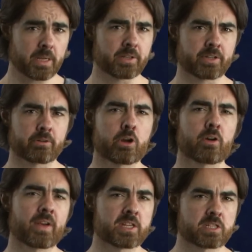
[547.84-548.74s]
mean that there are no
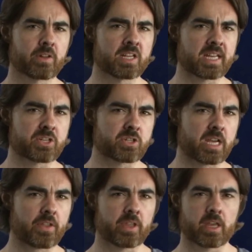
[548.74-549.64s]
advanced civilizations
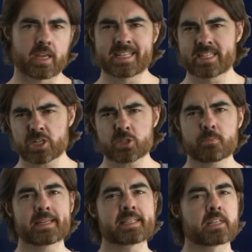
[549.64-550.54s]
out there, it just
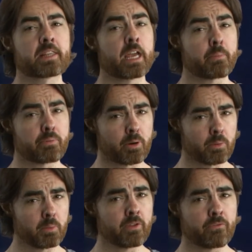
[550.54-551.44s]
means that they are
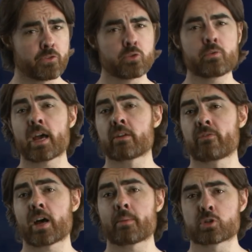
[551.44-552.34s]
probably few and
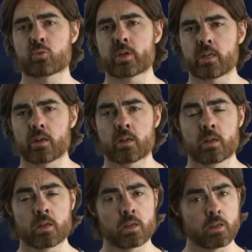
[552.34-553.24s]
far between.
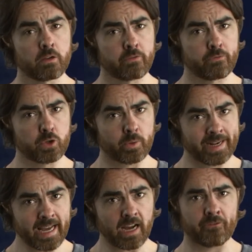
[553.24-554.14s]
Few
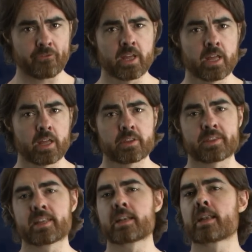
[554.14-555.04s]
enough
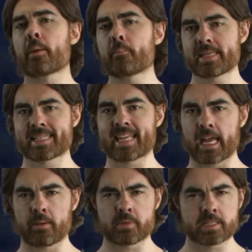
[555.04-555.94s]
that the numbers
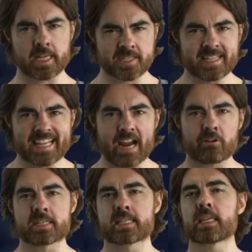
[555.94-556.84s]
game doesn't
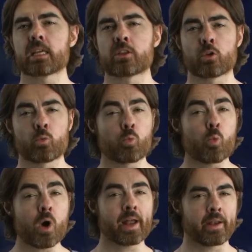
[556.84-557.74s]
guarantee that
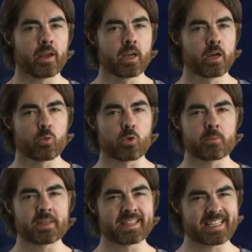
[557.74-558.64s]
one will
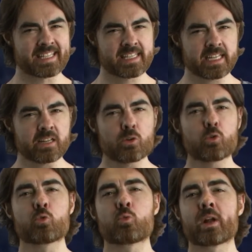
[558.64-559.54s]
commit this
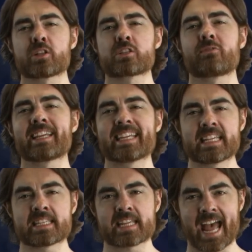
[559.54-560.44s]
single relatively
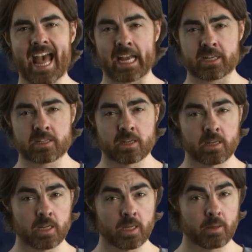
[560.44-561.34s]
easy act,
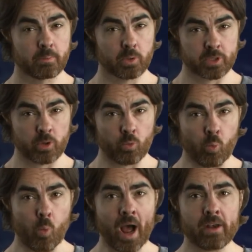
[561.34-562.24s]

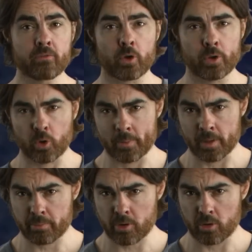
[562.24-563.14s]
building one von
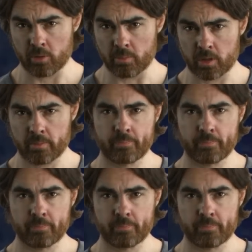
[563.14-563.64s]
Neumann probe.